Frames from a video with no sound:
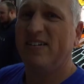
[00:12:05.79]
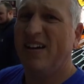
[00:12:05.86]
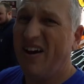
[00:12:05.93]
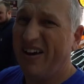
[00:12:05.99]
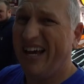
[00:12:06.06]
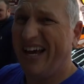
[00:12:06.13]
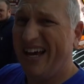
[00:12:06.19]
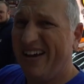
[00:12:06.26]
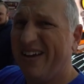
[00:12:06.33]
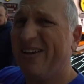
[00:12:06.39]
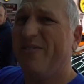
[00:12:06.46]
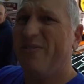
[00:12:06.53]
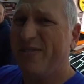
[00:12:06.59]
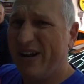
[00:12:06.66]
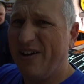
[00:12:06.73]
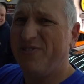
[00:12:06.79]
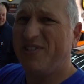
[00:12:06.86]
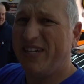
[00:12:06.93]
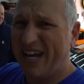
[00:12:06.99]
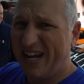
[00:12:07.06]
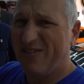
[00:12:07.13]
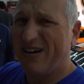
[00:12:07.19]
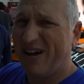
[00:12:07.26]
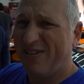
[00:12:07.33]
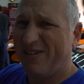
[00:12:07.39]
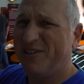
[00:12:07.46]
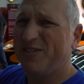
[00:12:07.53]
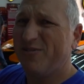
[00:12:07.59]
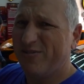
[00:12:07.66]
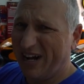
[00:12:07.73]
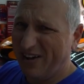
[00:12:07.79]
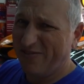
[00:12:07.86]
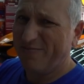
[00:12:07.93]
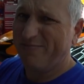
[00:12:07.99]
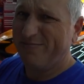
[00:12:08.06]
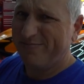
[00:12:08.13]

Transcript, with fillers: Okay, enough standing around, let's go drive them.